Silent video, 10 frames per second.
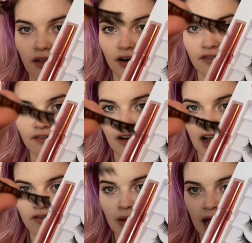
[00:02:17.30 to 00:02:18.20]
There are
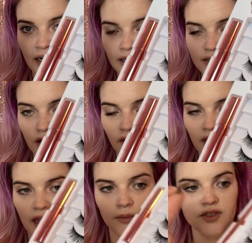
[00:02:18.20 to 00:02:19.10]
5 magnets on
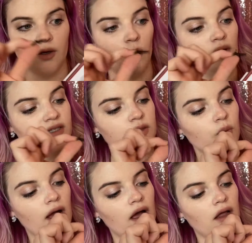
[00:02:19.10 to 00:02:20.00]
the Amazon ones as
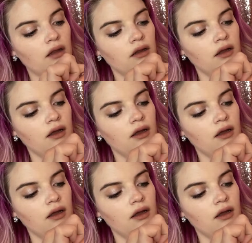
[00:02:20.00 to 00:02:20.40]
well.